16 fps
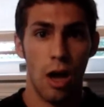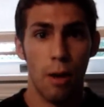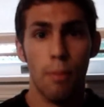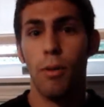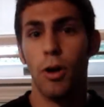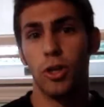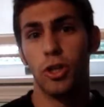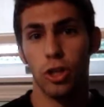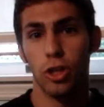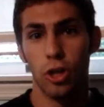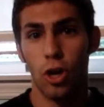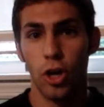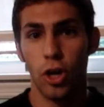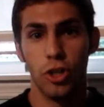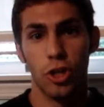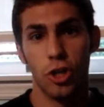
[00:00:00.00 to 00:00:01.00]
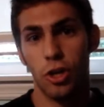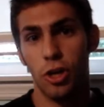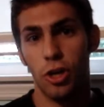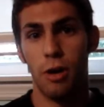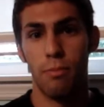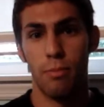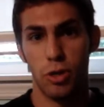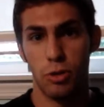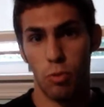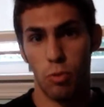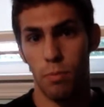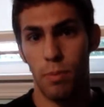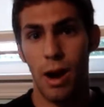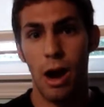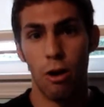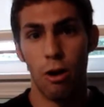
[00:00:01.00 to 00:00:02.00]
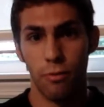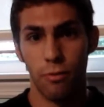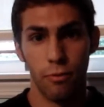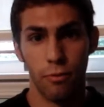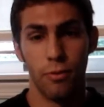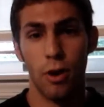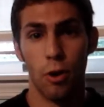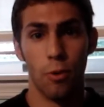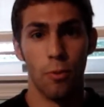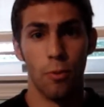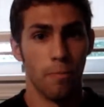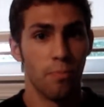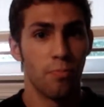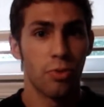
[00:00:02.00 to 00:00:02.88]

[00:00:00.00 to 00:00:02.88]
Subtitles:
a much larger and much more powerful foe.